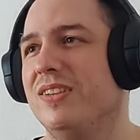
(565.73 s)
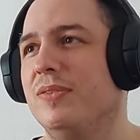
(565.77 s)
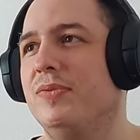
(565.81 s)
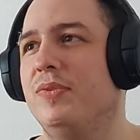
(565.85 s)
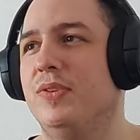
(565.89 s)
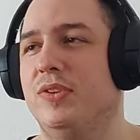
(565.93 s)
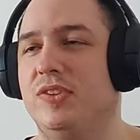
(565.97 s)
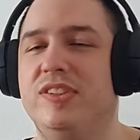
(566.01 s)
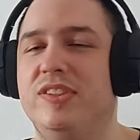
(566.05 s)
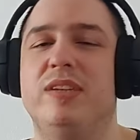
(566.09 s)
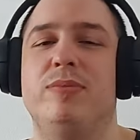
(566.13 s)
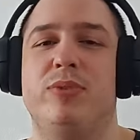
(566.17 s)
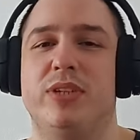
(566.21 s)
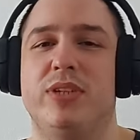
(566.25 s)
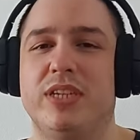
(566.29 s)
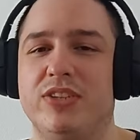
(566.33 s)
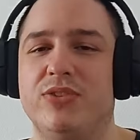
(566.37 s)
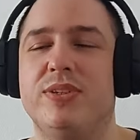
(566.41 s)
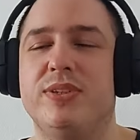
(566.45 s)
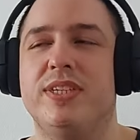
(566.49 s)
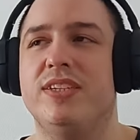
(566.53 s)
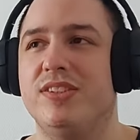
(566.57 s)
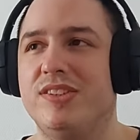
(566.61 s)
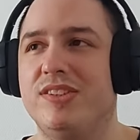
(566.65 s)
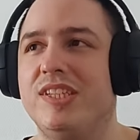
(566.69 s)
First time we
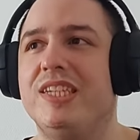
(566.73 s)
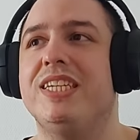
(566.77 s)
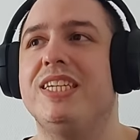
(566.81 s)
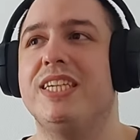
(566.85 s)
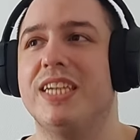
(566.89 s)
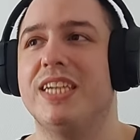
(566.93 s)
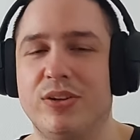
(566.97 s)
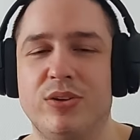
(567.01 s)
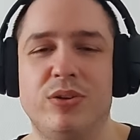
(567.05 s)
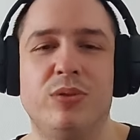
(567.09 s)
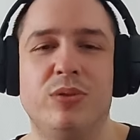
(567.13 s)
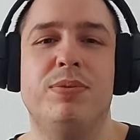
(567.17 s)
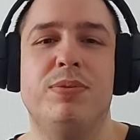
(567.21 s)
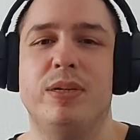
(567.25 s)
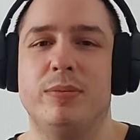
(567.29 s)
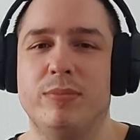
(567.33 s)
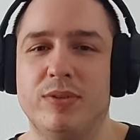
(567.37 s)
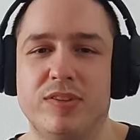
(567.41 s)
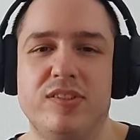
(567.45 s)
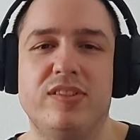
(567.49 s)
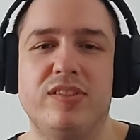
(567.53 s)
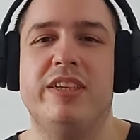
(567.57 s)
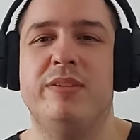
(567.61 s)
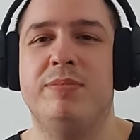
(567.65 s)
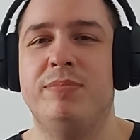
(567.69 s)
actually see Canon Paimon
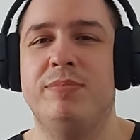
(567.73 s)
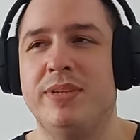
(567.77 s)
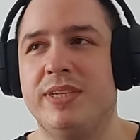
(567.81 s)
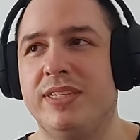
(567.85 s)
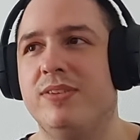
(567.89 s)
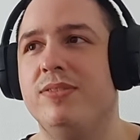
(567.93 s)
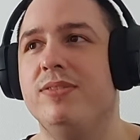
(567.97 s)
sleeping,